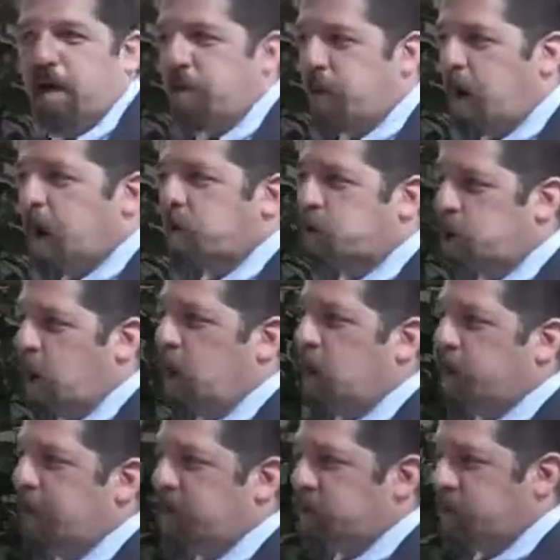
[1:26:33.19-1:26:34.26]
There,
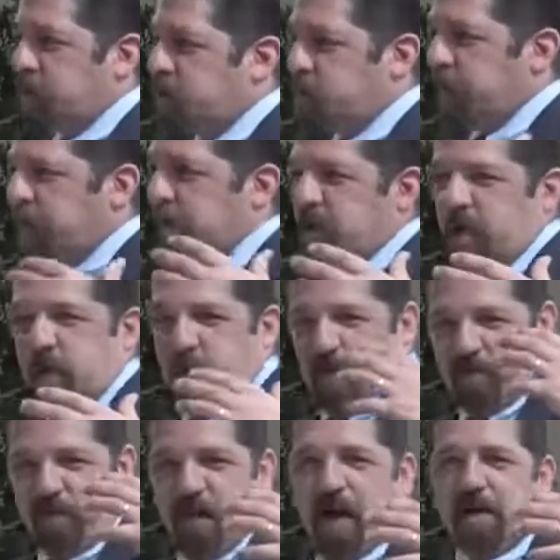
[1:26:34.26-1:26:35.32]
Job is explicitly
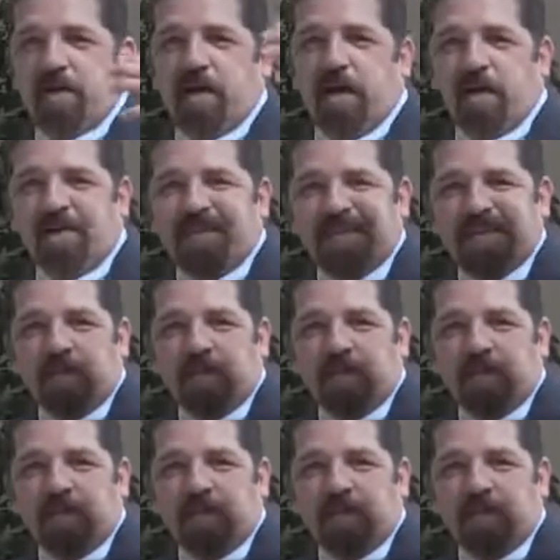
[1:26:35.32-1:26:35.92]
reflecting